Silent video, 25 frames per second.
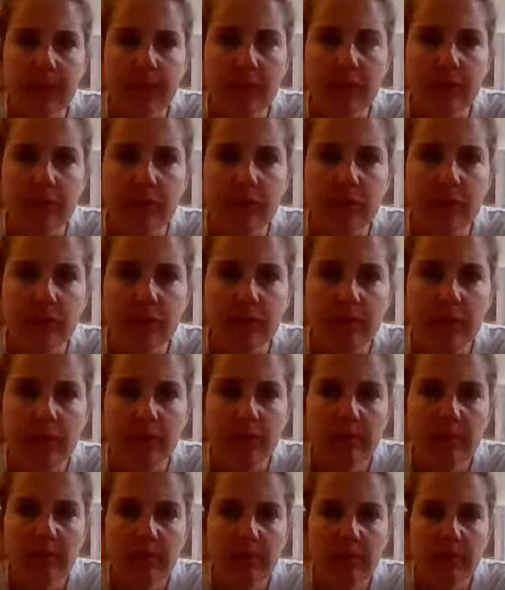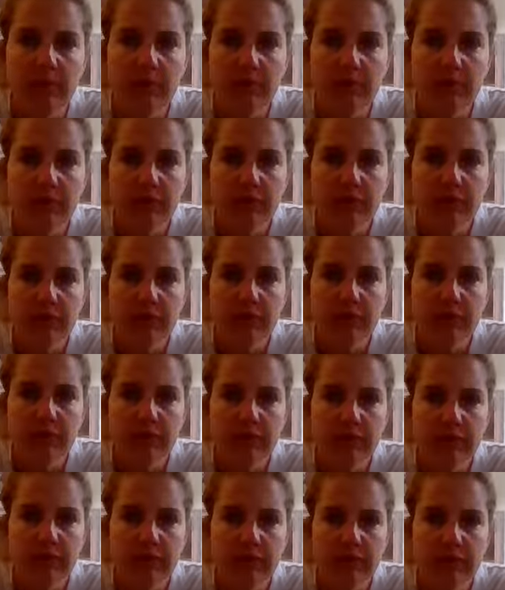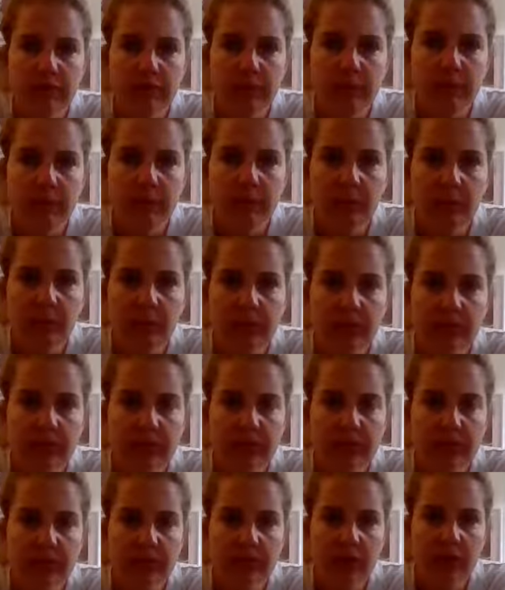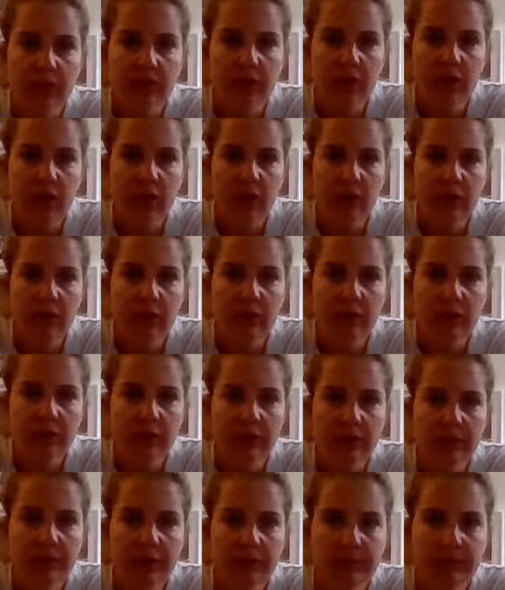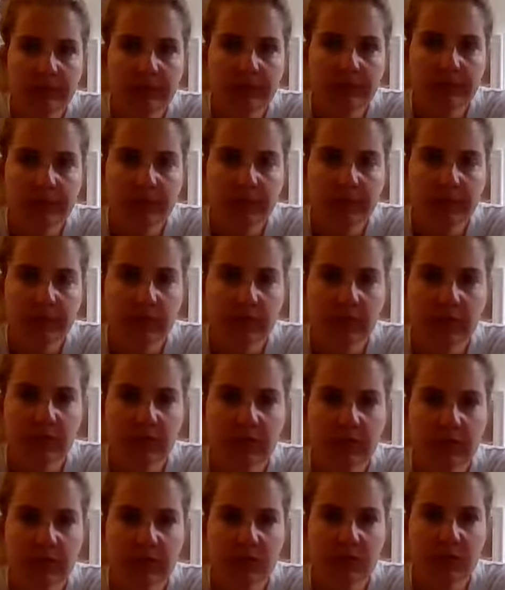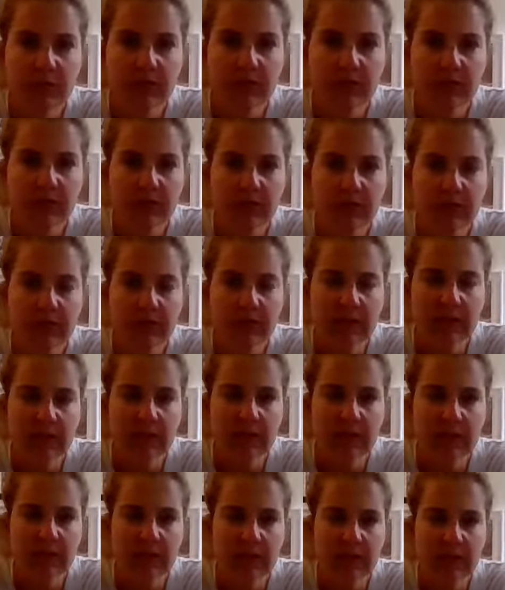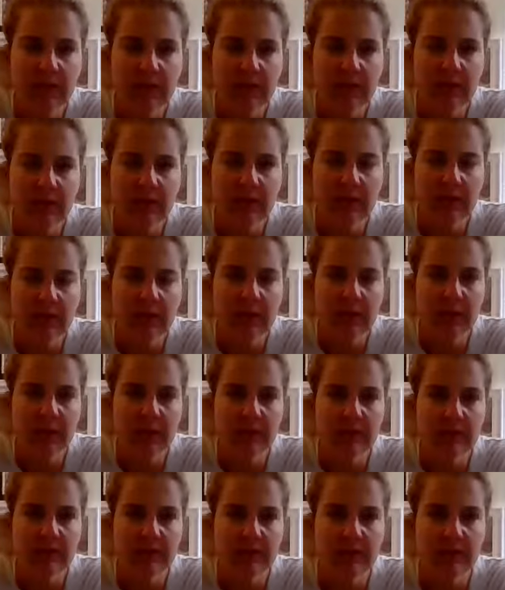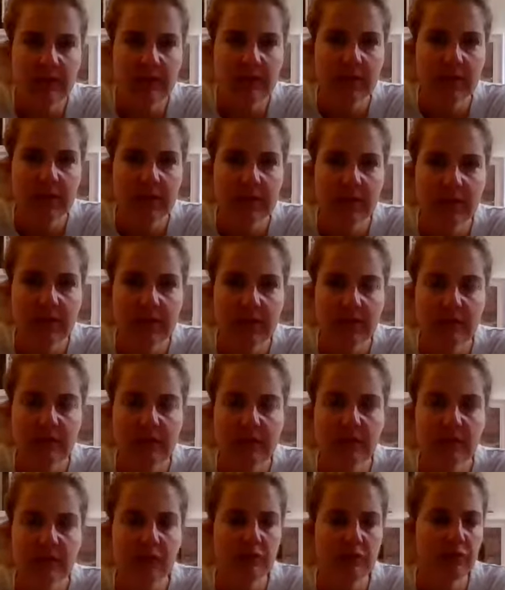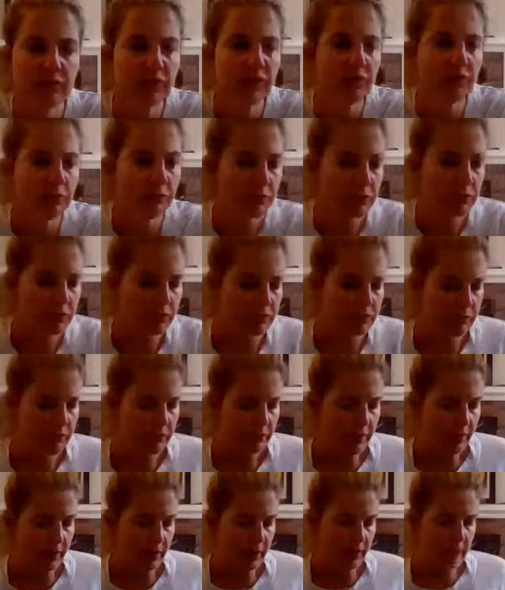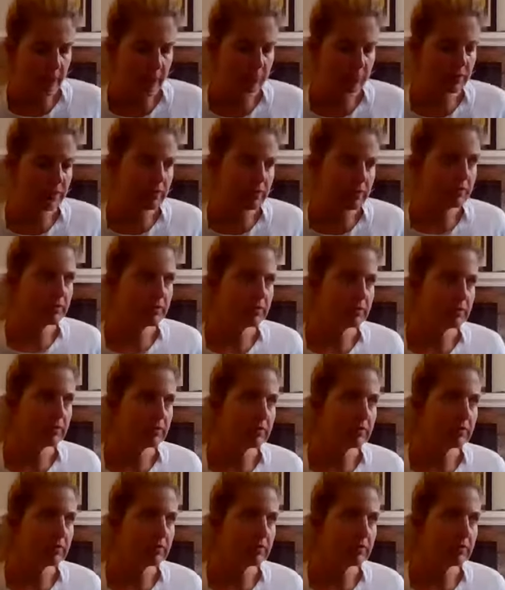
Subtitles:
And as you come into your first downward facing dog, just as we did in our hands and knees, feel free to move around